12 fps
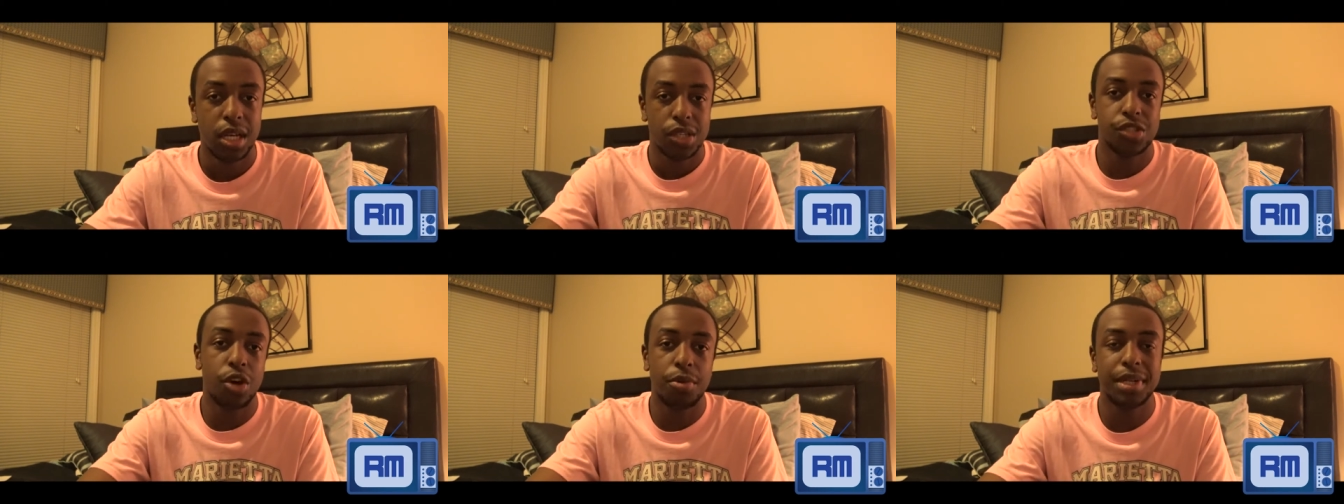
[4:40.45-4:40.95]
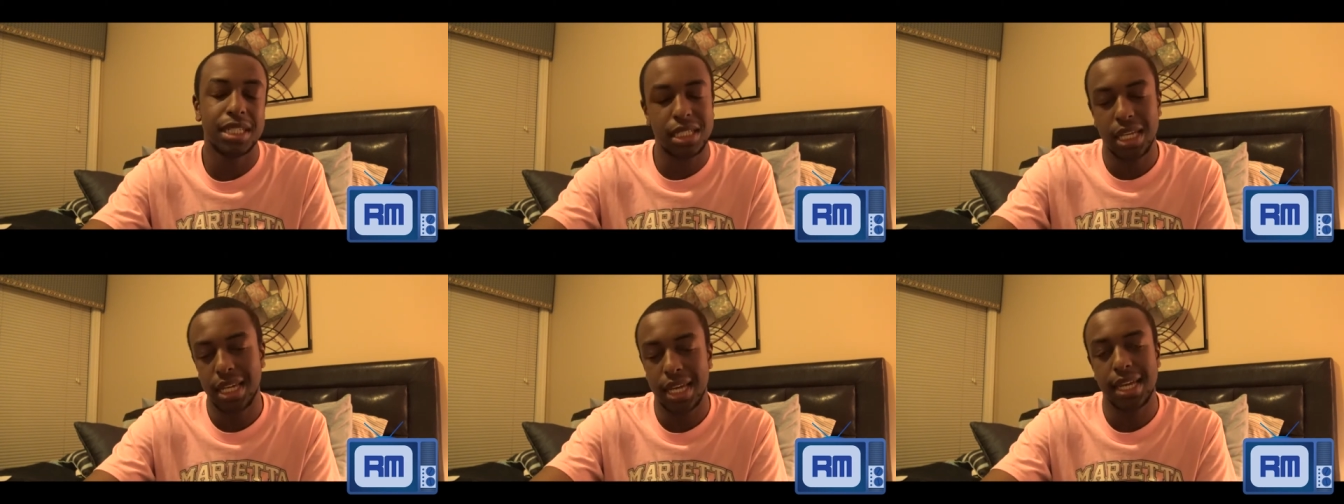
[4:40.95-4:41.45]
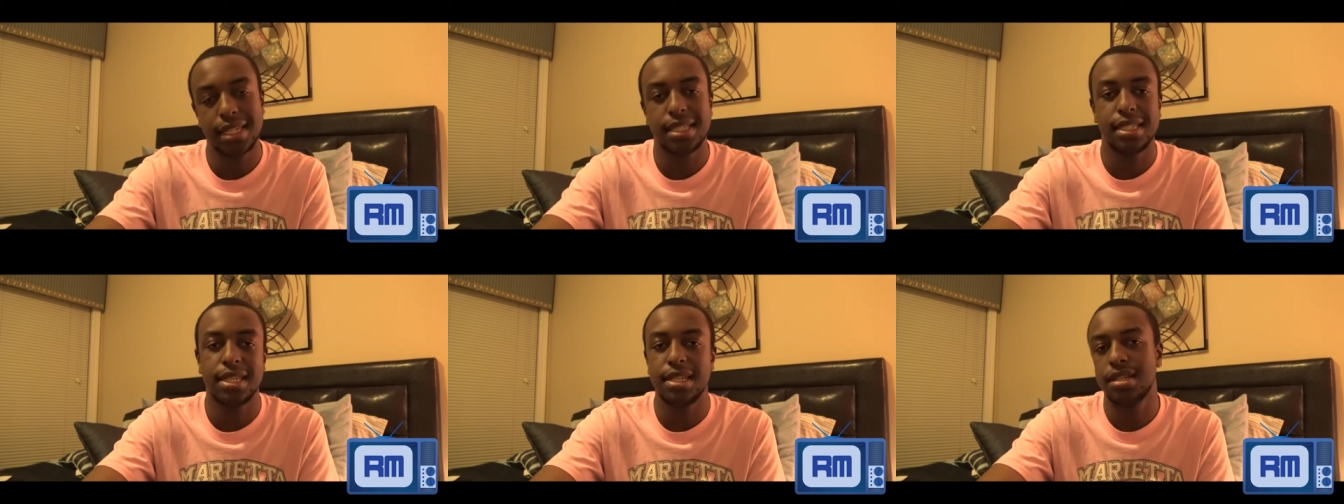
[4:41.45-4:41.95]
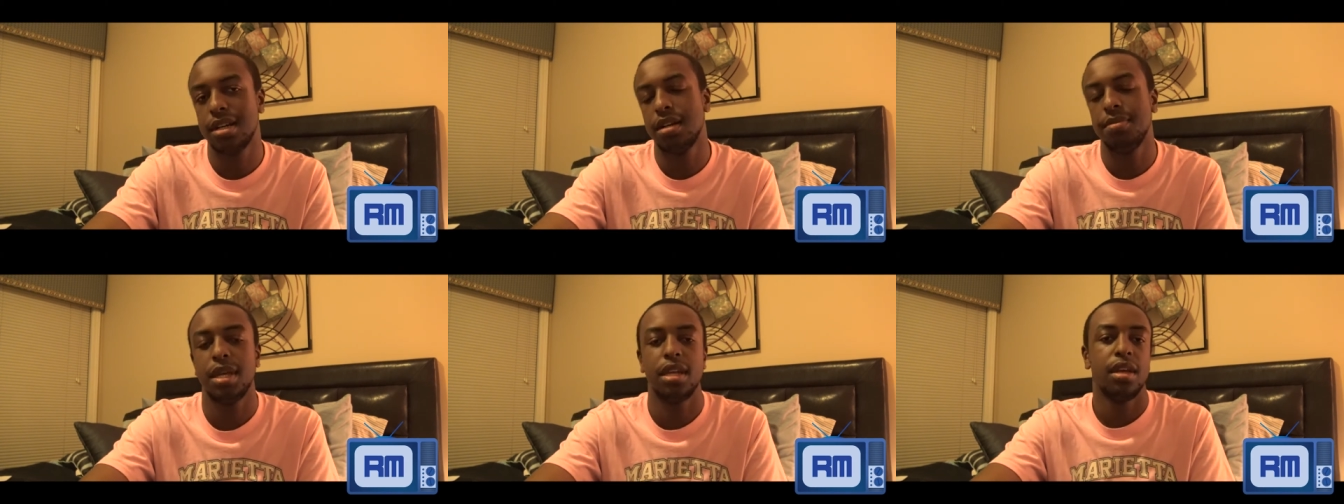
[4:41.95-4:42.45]
so much in the SEC
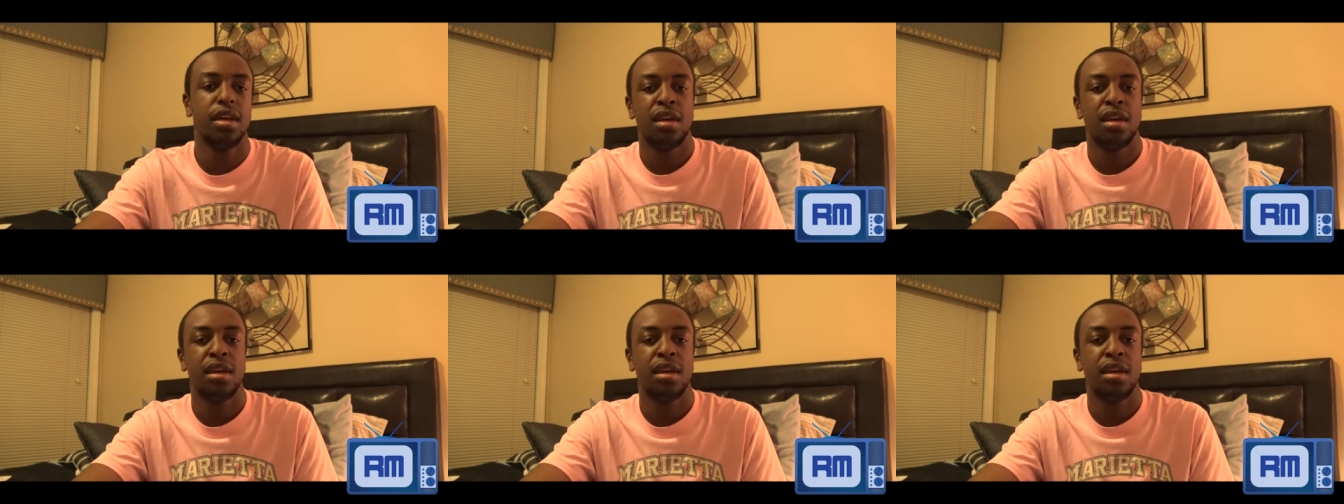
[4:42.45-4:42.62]
tournament.